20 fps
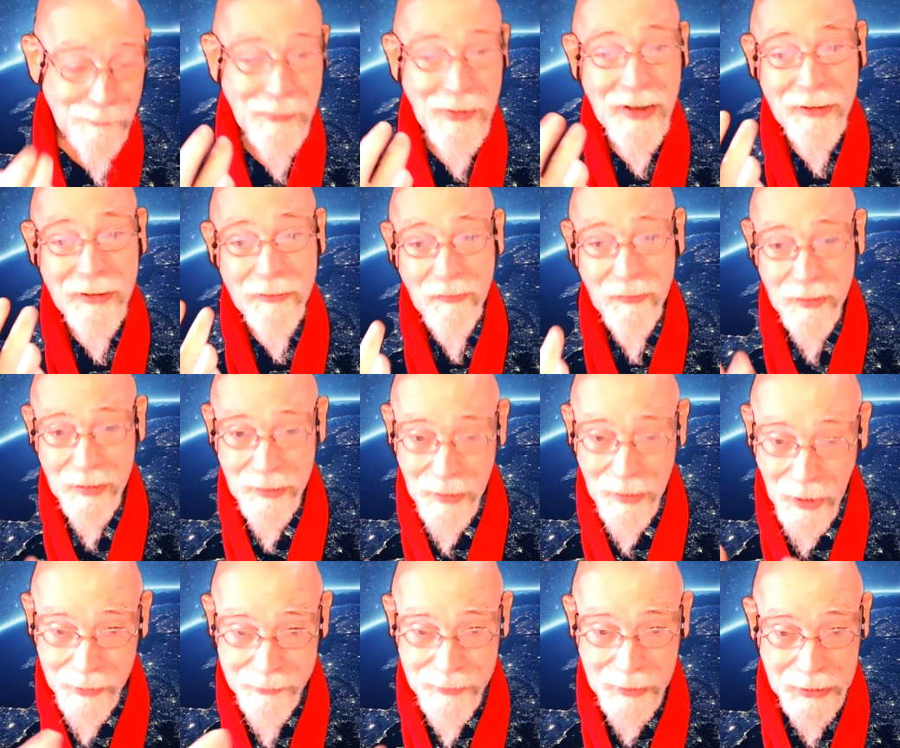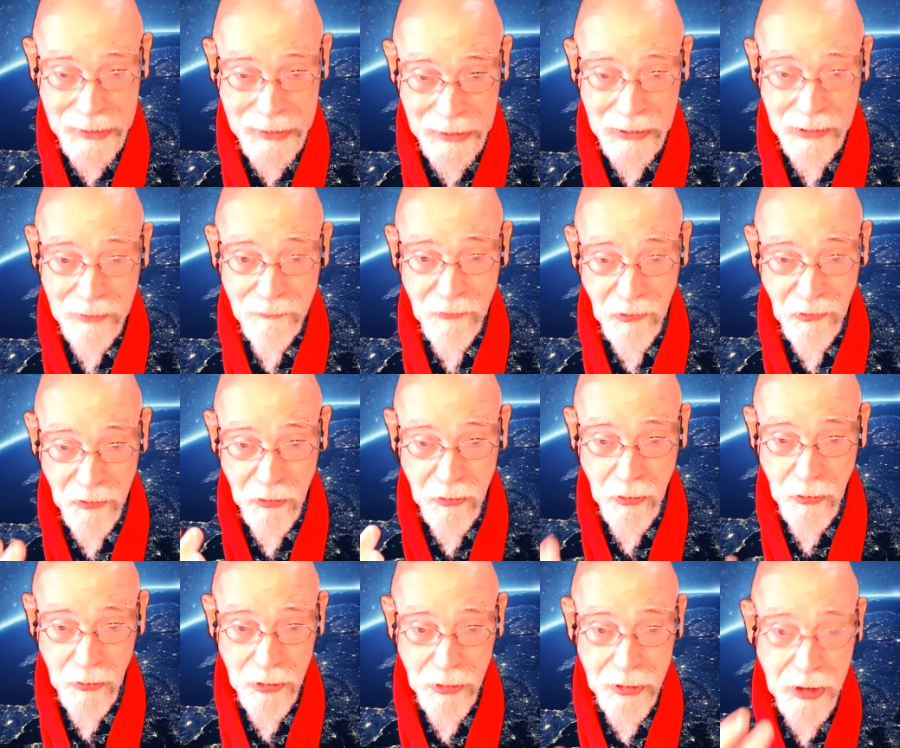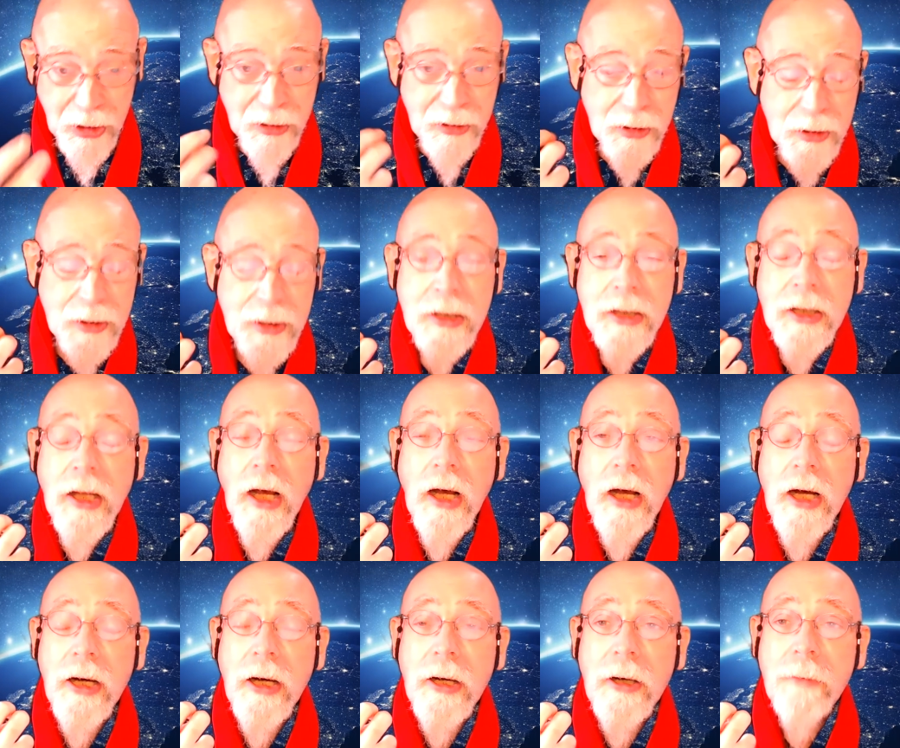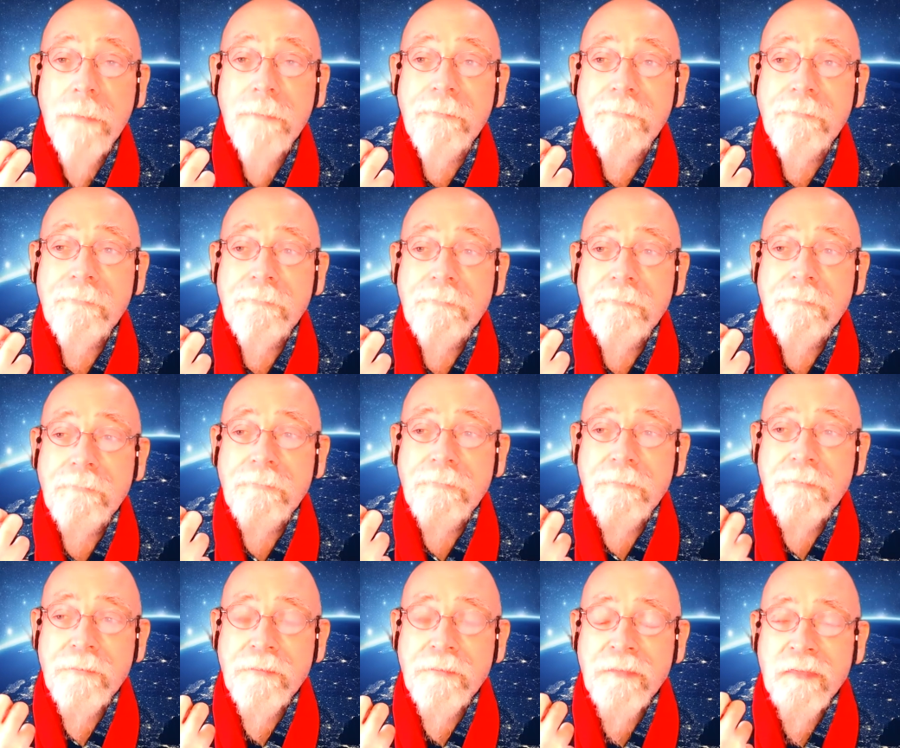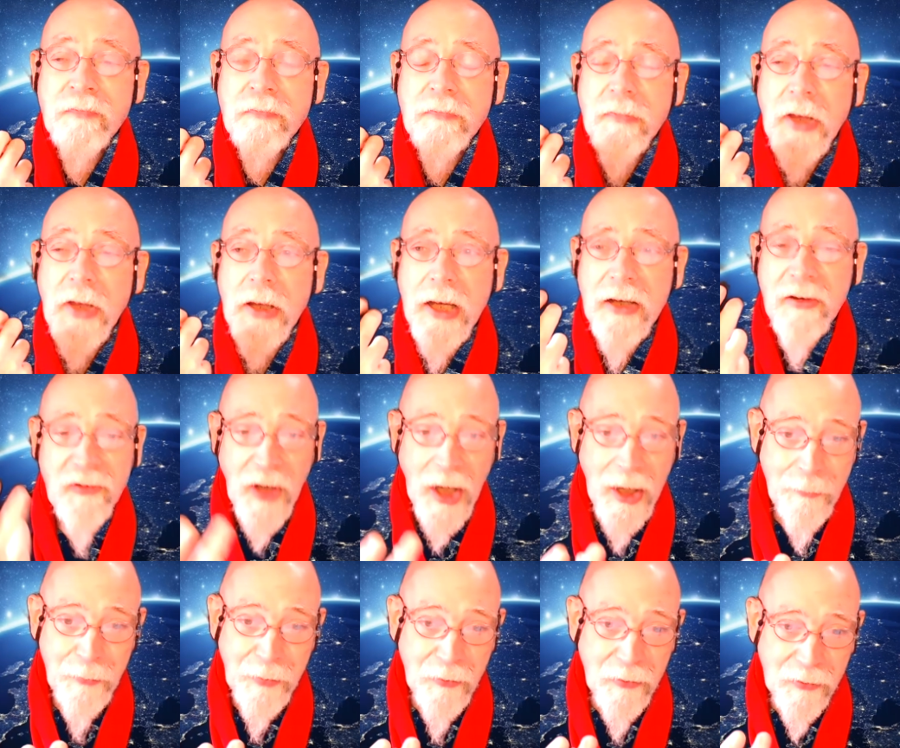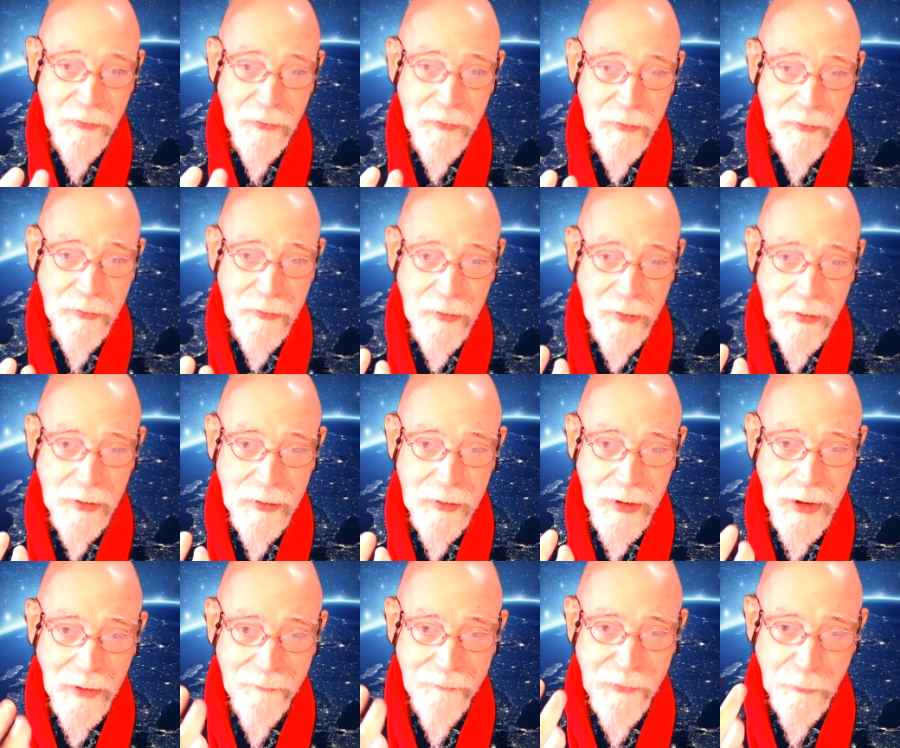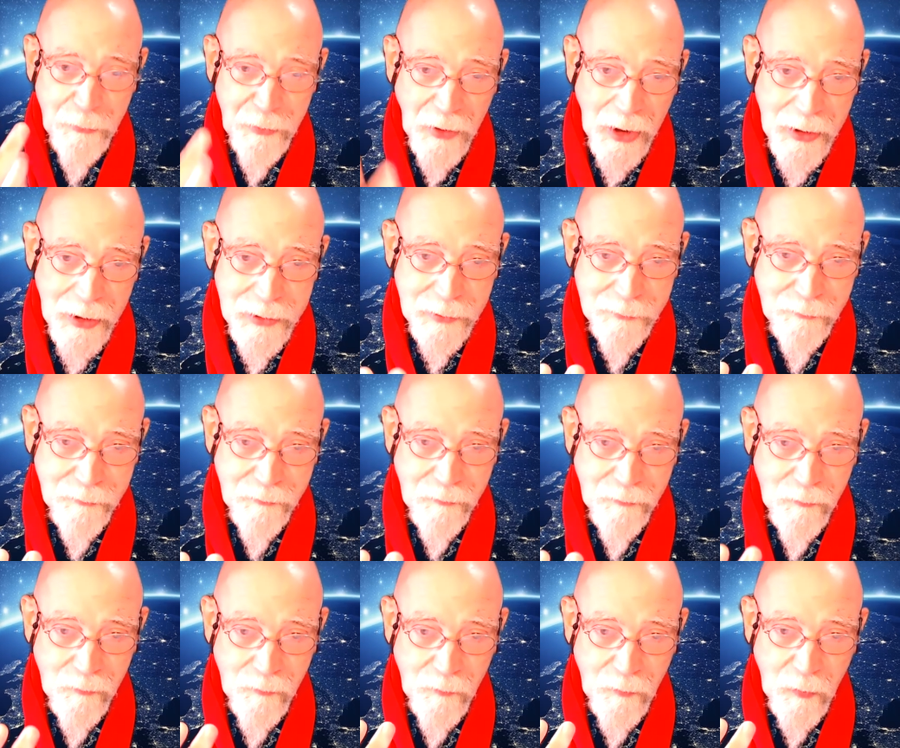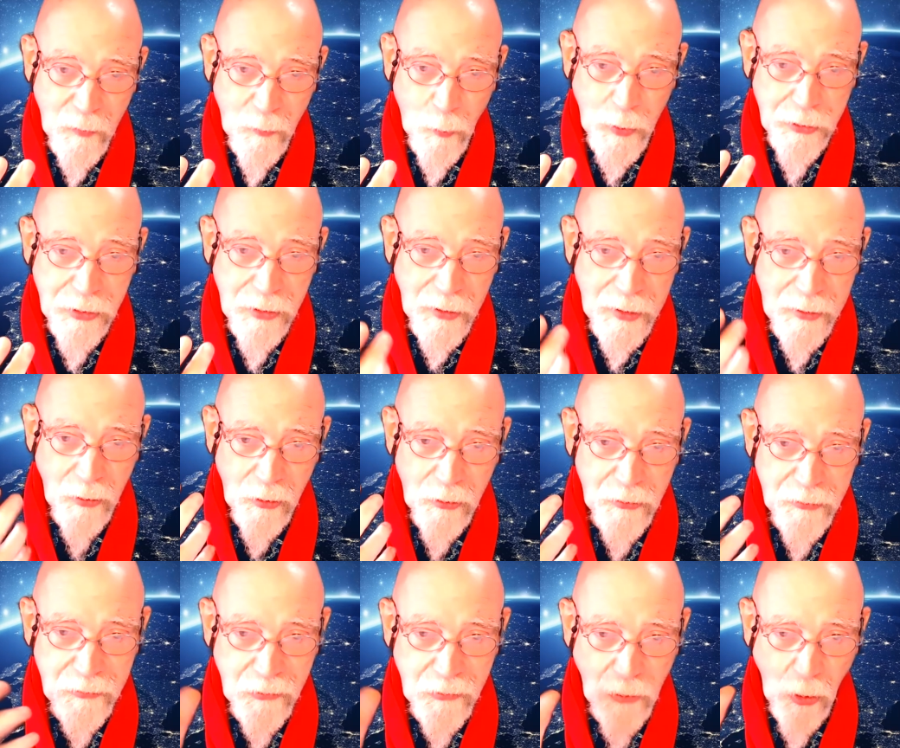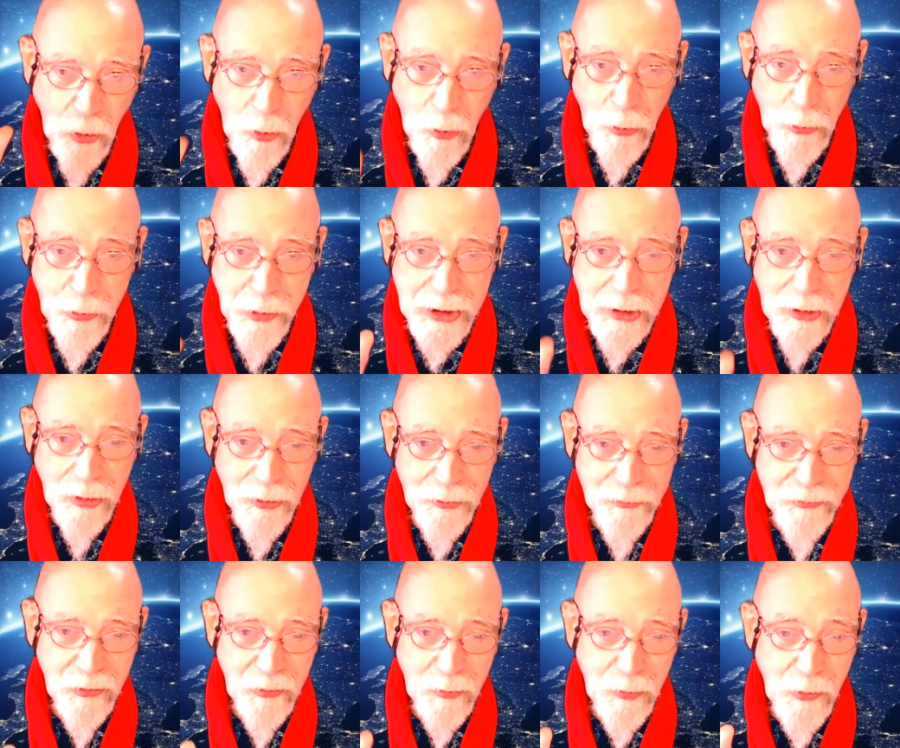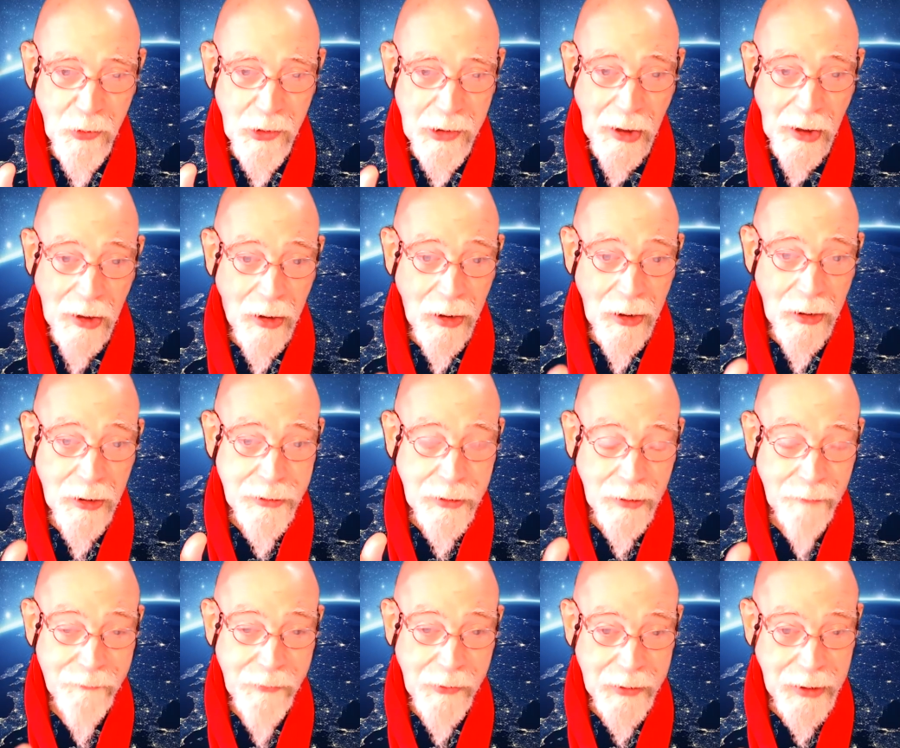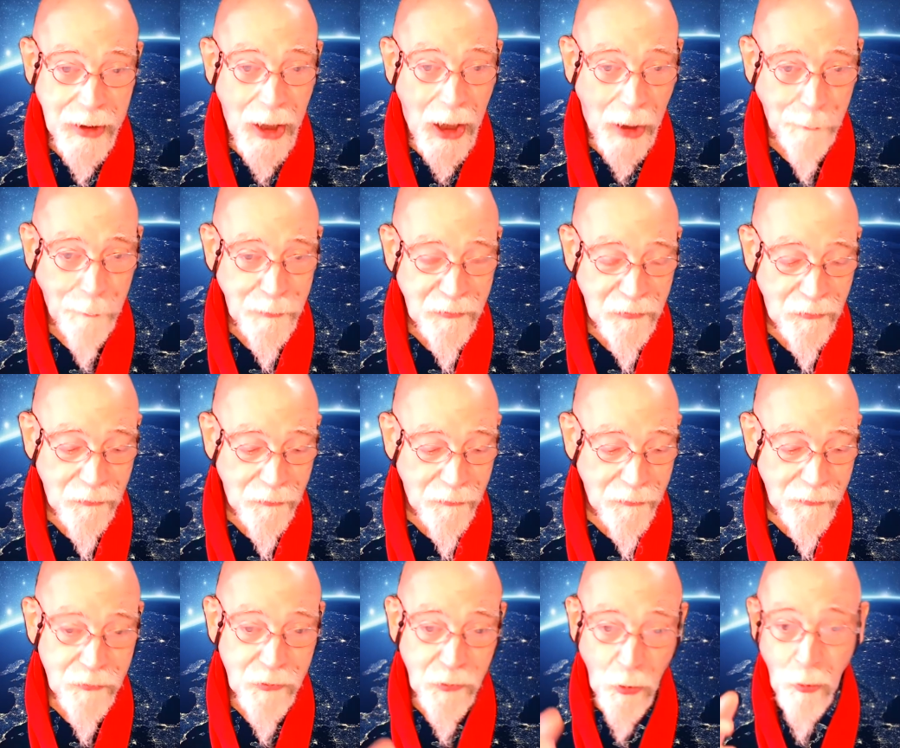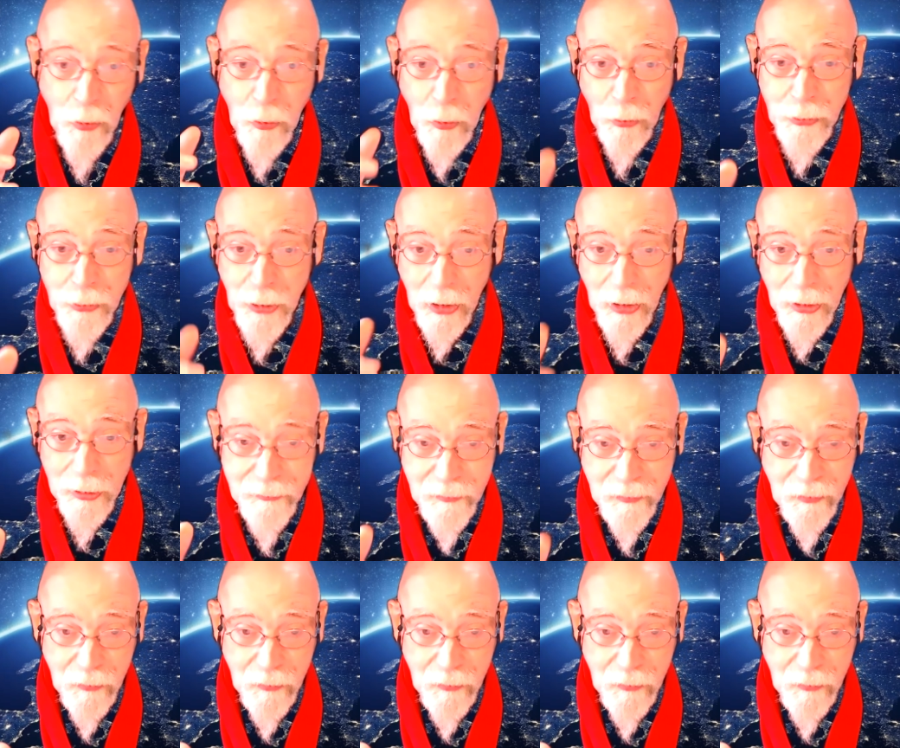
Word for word: but I think he gives a good um, example of the problem with holding on to the God of the gaps to hold on